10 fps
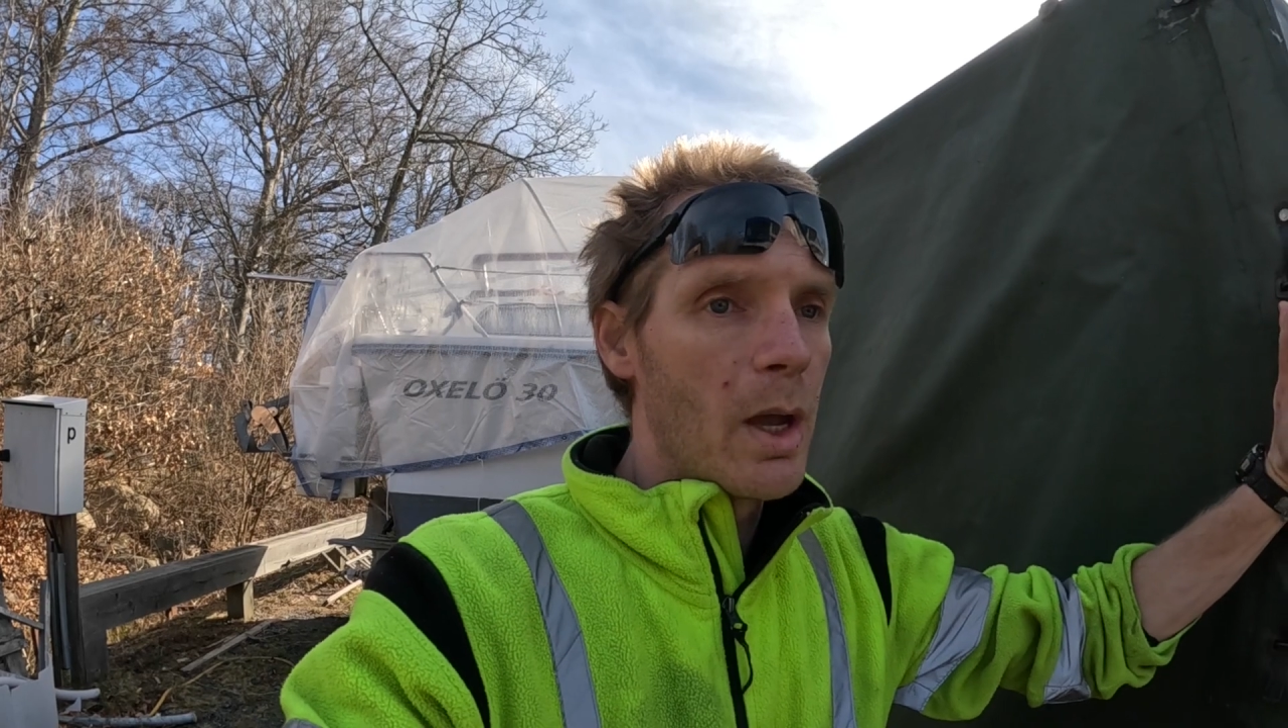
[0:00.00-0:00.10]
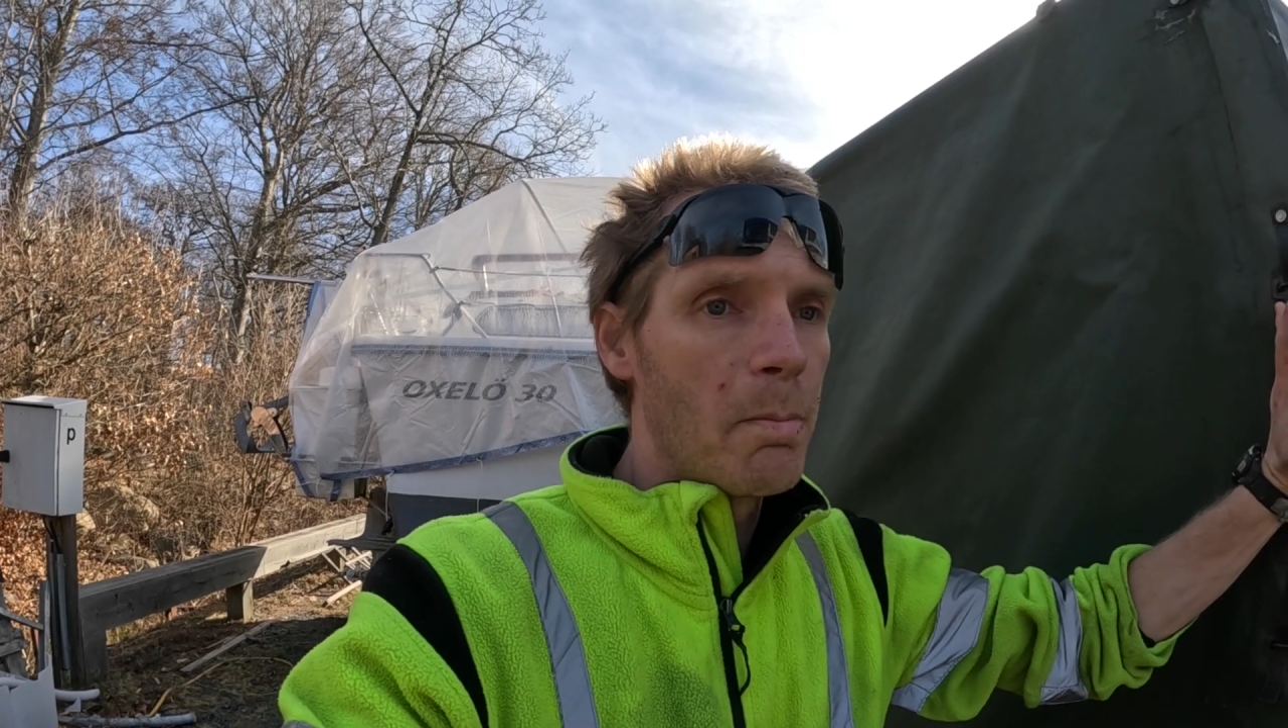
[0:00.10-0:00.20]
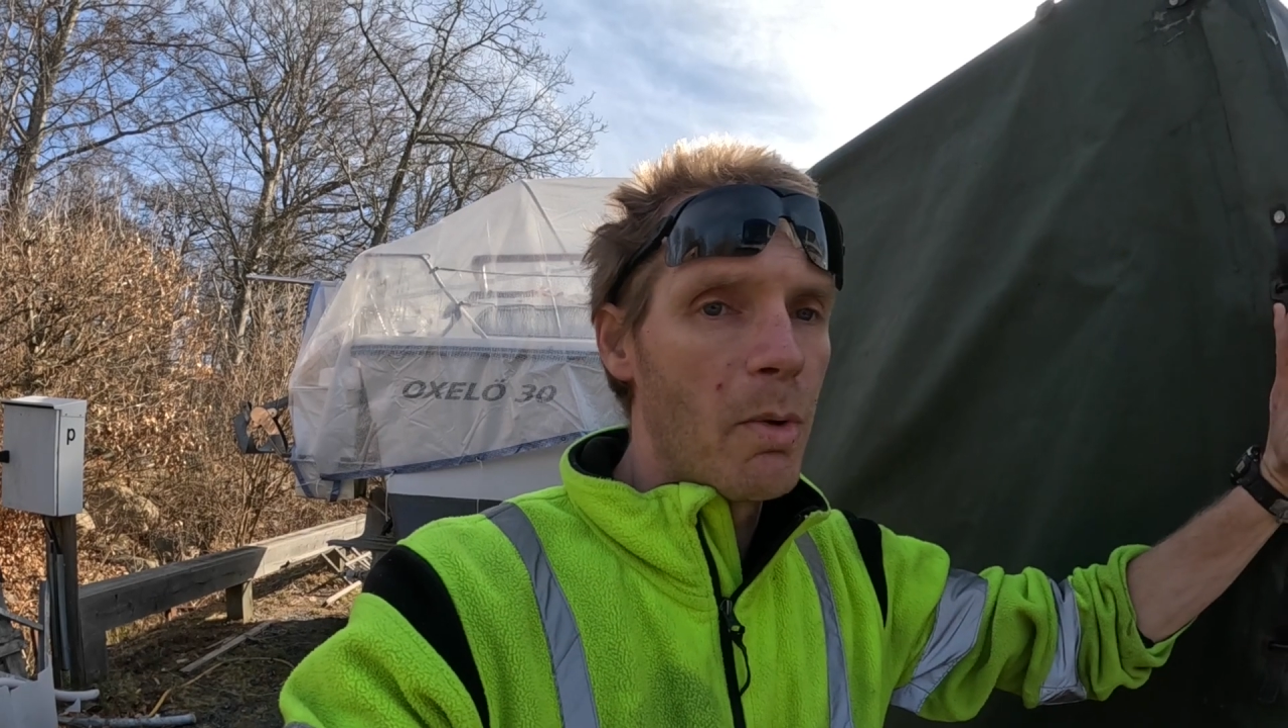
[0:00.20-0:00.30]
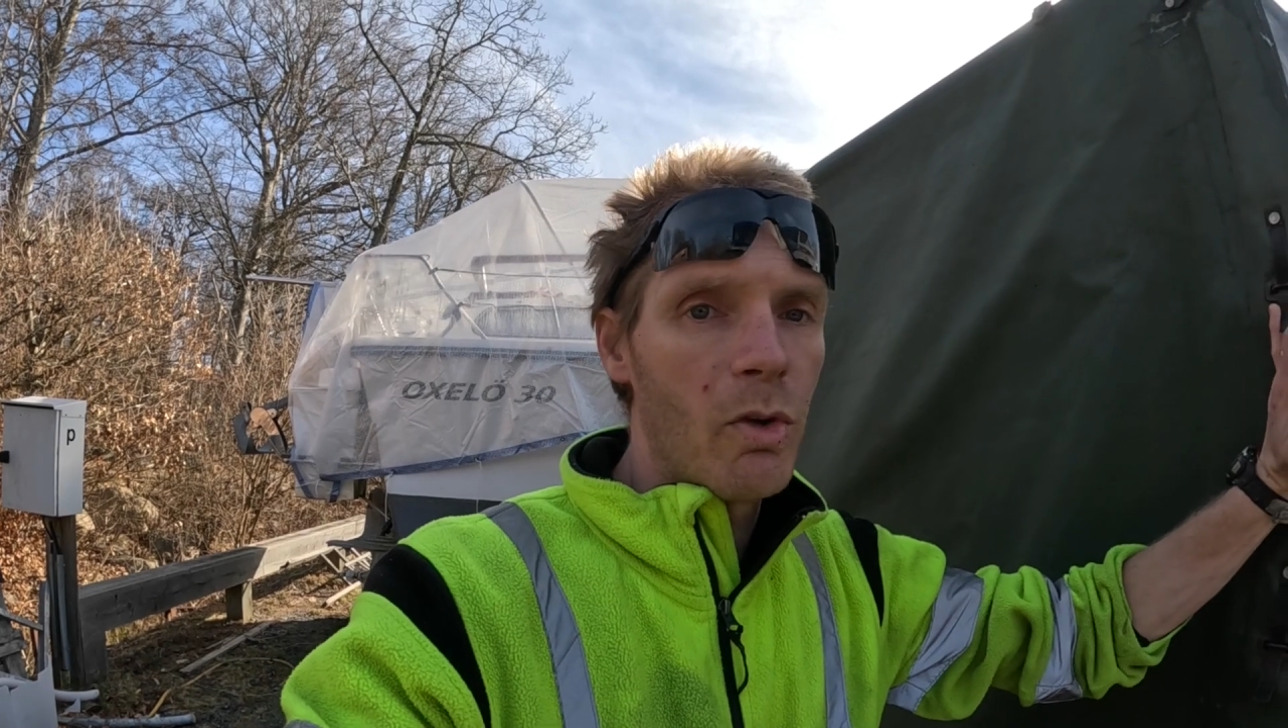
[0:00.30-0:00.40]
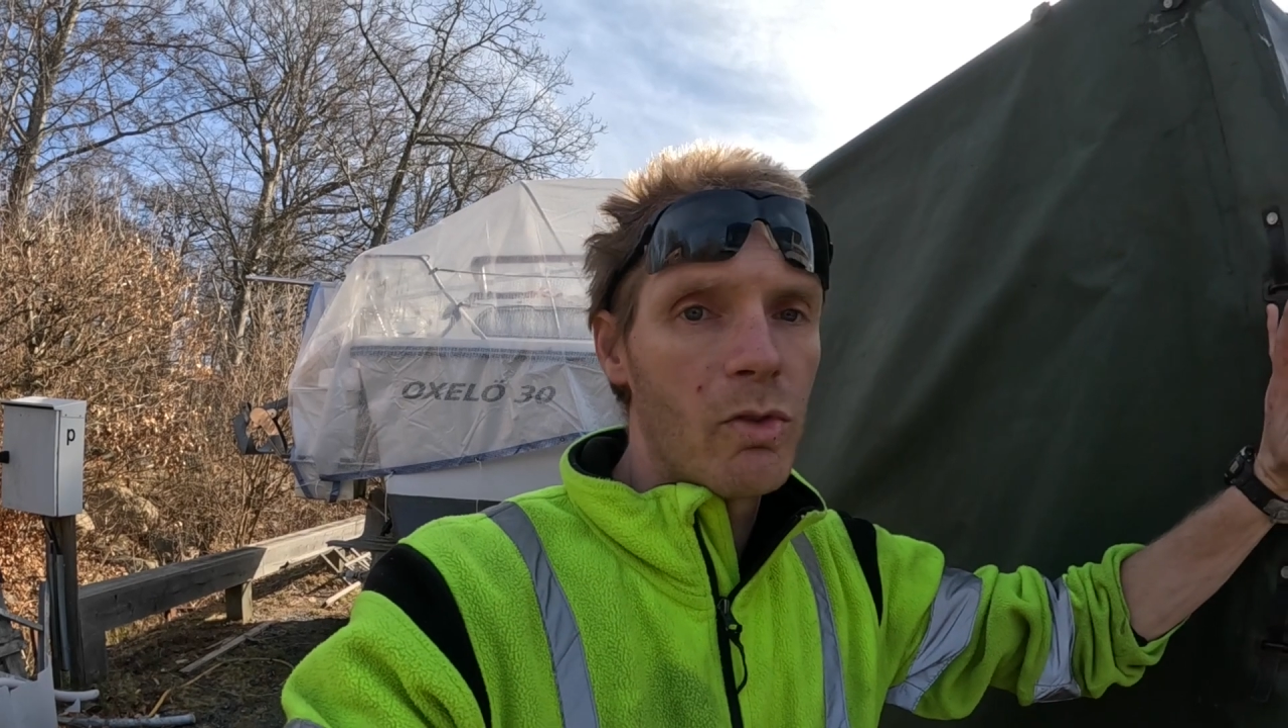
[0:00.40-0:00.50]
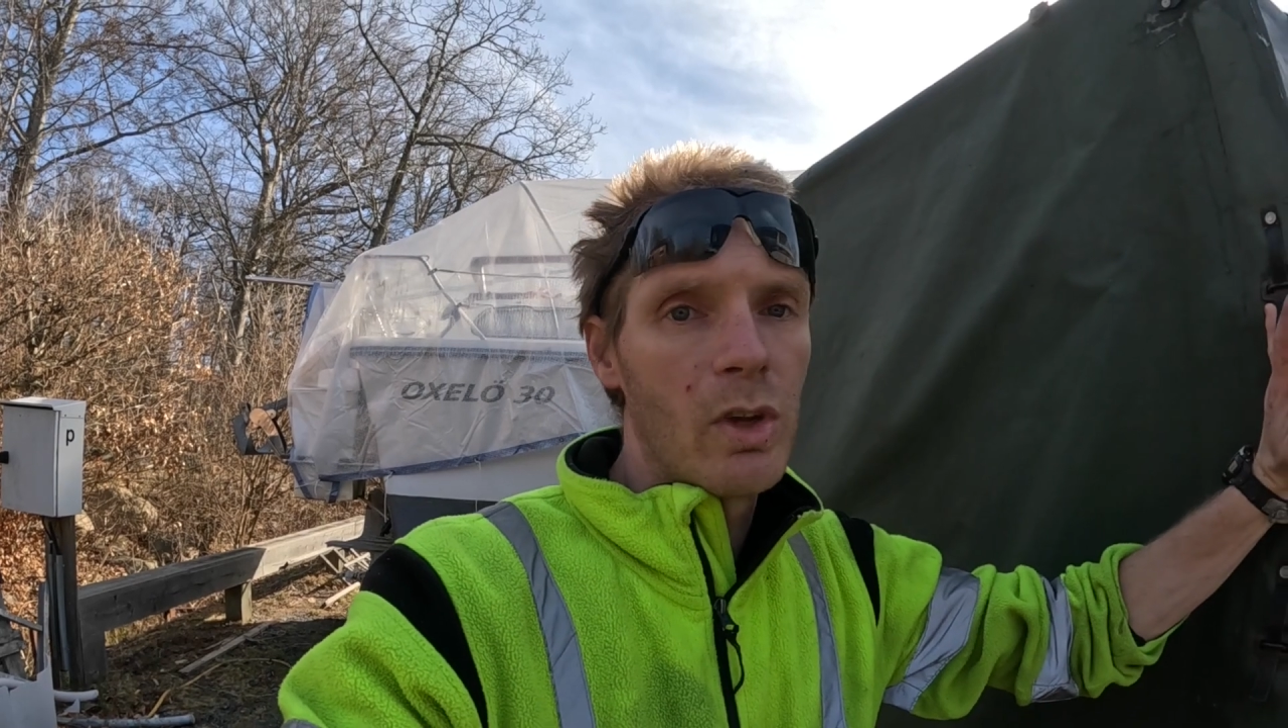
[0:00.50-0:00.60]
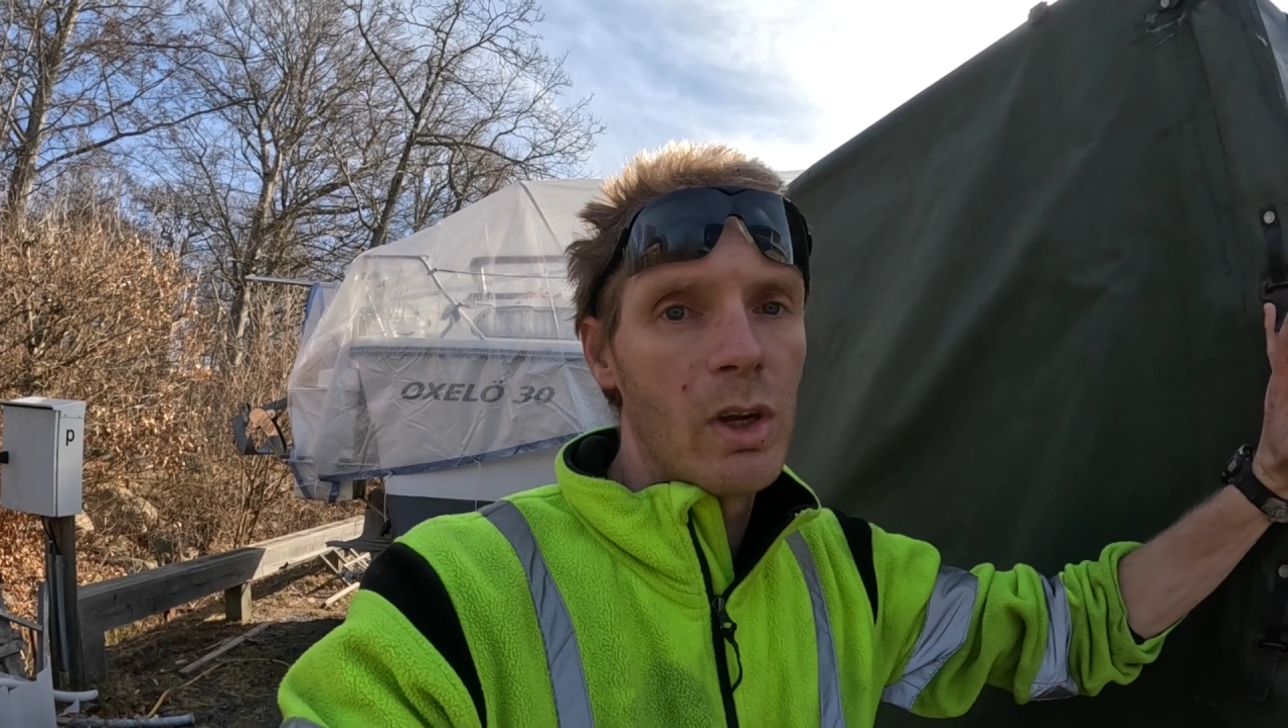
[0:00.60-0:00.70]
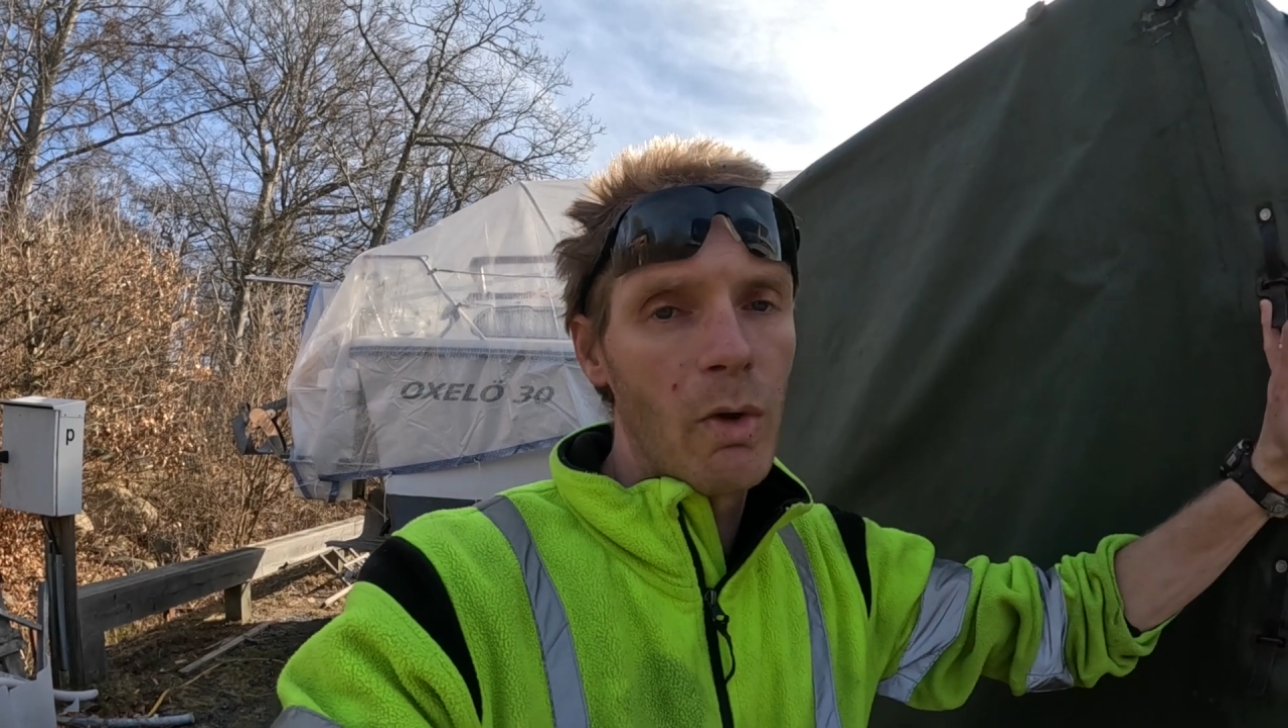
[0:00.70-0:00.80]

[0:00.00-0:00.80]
epoxy